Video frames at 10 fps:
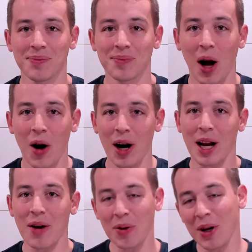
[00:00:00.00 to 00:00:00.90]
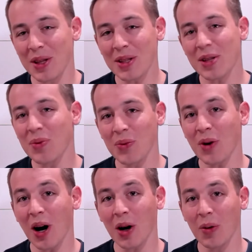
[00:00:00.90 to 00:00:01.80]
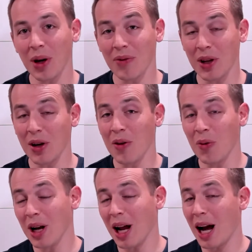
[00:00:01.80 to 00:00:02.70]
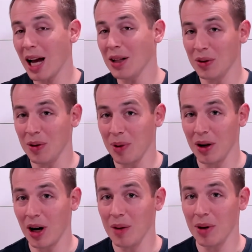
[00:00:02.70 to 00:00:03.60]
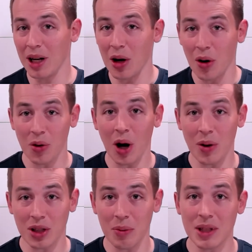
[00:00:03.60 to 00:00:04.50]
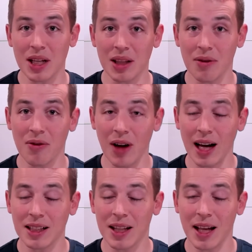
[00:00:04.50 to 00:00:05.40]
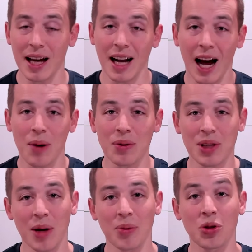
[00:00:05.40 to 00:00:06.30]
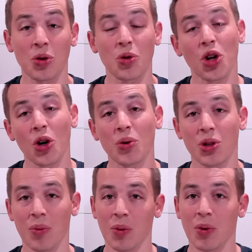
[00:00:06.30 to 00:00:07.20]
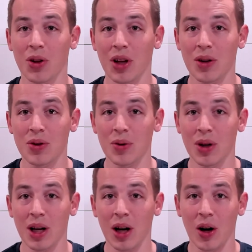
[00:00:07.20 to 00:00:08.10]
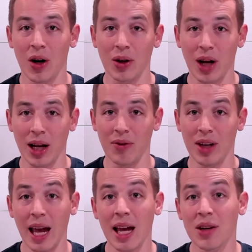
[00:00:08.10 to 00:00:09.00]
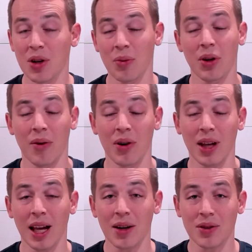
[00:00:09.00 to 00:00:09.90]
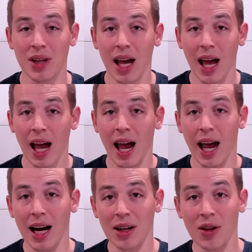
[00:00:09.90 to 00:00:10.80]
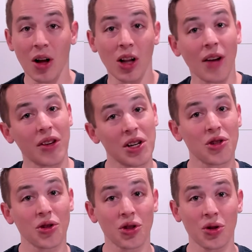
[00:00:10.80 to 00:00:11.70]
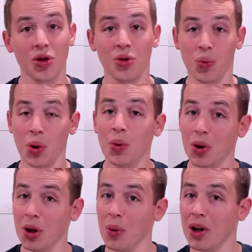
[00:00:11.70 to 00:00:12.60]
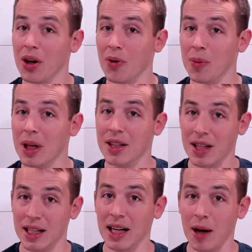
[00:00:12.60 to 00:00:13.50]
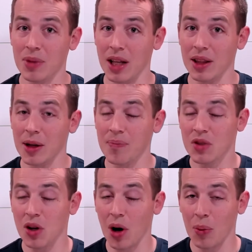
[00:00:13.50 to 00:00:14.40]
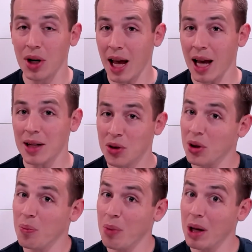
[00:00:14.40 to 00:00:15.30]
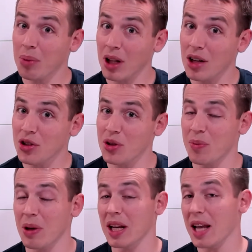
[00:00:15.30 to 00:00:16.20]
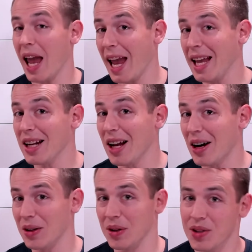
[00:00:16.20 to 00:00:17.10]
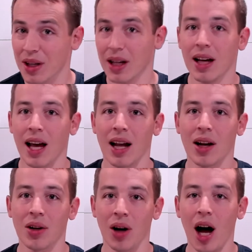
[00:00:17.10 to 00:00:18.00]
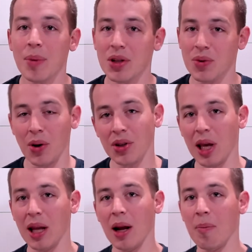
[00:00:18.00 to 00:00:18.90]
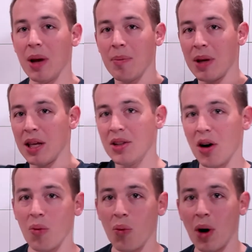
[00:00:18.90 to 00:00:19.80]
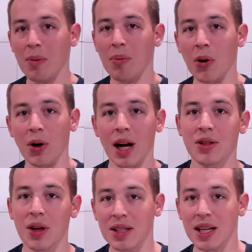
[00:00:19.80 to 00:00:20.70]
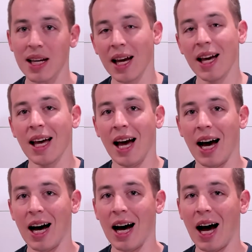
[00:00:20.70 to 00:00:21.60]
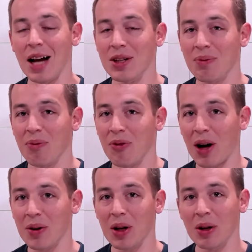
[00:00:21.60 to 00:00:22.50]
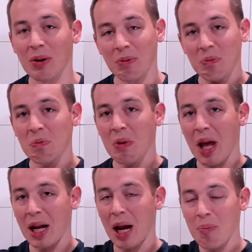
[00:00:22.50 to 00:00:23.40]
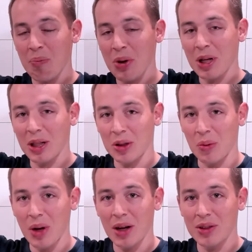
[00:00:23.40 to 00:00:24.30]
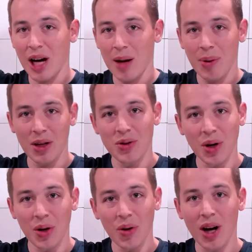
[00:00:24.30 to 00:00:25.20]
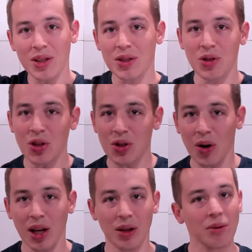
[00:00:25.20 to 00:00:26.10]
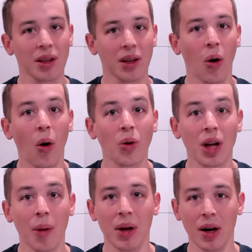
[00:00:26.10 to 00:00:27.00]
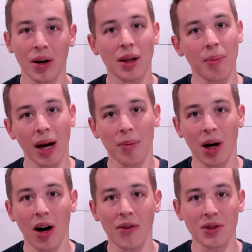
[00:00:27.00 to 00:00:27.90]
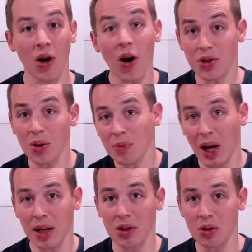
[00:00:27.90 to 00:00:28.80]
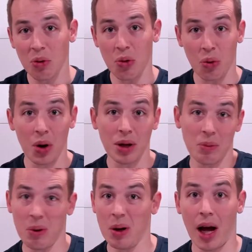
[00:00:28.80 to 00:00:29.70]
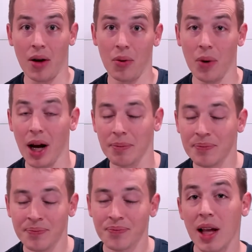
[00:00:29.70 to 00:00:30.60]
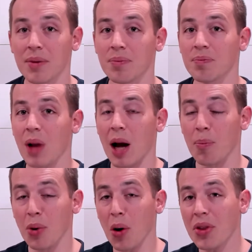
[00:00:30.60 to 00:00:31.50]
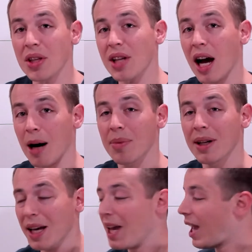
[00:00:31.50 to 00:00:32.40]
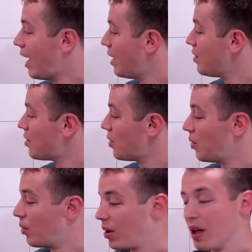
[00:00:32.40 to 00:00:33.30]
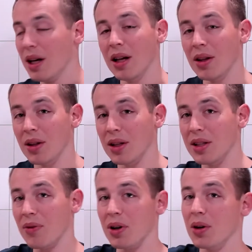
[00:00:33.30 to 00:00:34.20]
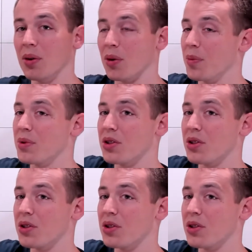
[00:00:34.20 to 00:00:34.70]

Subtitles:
All right, everyone, this is a quick video of what I learned about Kanban. I know I was lamenting the fact that I wasn't able to show some of the work that I was doing or kind of gauge it with everything else. And a lot of the digital solutions weren't really working for me because I didn't update them. So I went ahead and took the big plunge in spending $8 at a hobby store to get a big piece of whiteboard. As you can see, I just found it and I put a little weight on top and a string across just so I can hold it up here in the back of my office. Also, I could just throw it out of the way. I broke this up into the different groups.